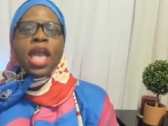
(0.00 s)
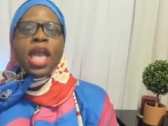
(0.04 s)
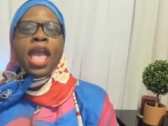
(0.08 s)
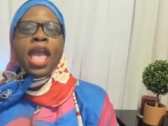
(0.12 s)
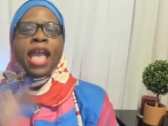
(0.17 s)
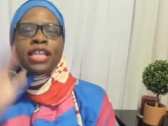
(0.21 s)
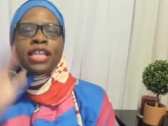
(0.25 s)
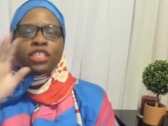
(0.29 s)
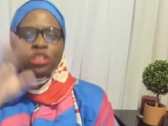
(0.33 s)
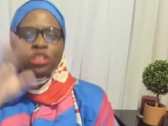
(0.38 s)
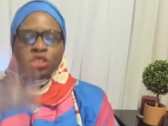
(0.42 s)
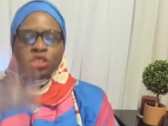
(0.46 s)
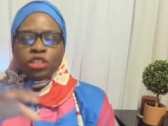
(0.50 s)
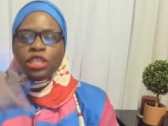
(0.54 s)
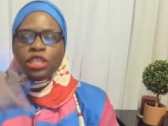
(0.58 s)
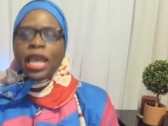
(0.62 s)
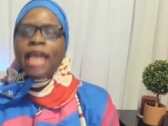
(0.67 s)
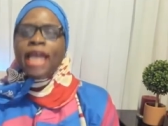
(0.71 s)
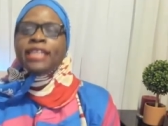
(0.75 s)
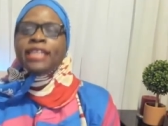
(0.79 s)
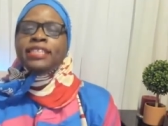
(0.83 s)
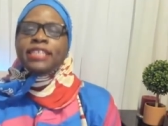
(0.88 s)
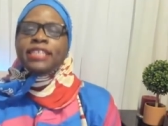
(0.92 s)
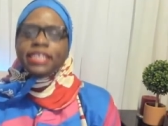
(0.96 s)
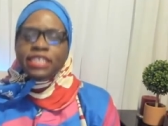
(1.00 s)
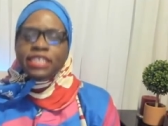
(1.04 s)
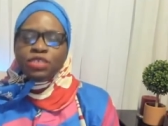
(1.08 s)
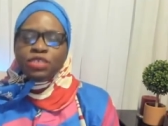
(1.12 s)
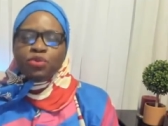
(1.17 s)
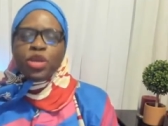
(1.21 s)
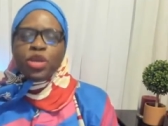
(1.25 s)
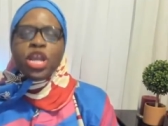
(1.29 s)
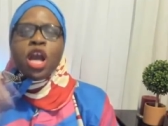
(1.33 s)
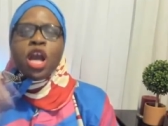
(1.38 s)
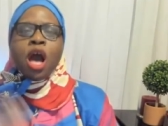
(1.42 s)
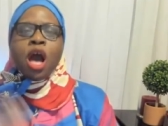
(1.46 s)
and and
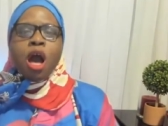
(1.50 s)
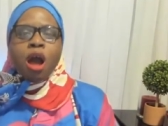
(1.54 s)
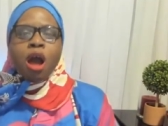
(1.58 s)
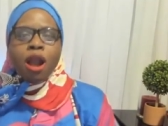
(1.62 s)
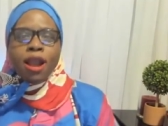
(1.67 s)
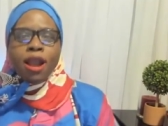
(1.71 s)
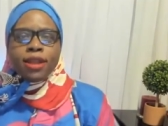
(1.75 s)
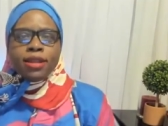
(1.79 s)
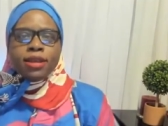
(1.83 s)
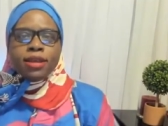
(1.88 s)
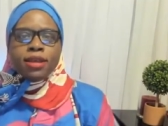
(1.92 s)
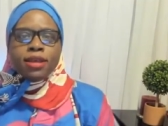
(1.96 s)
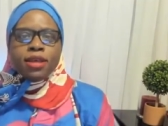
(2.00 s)
disregard.